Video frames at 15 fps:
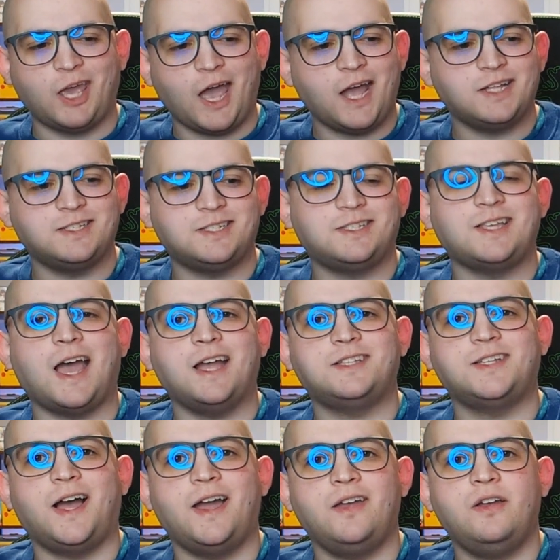add
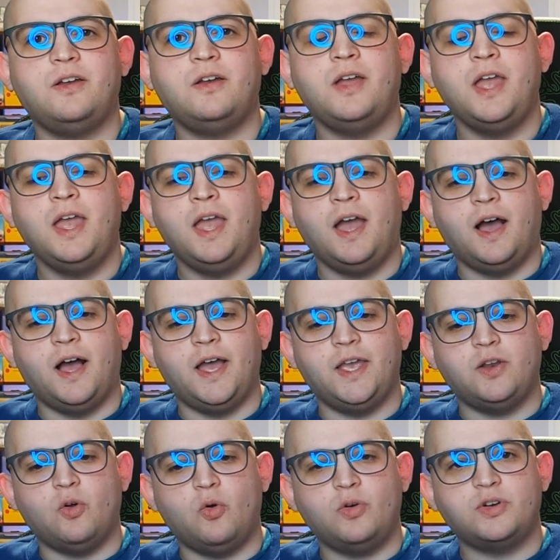satire uh,
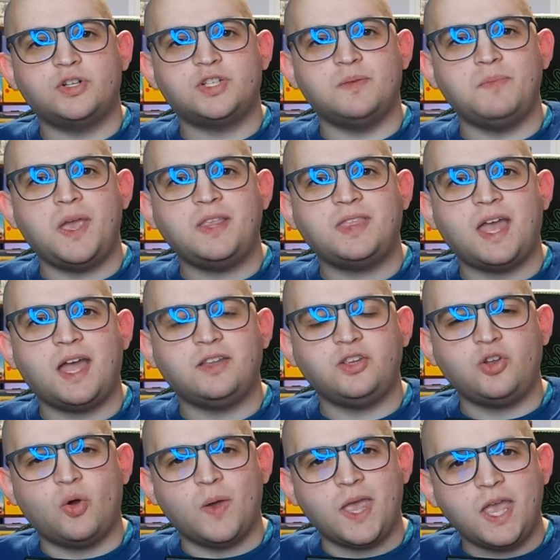in order to make that, you know,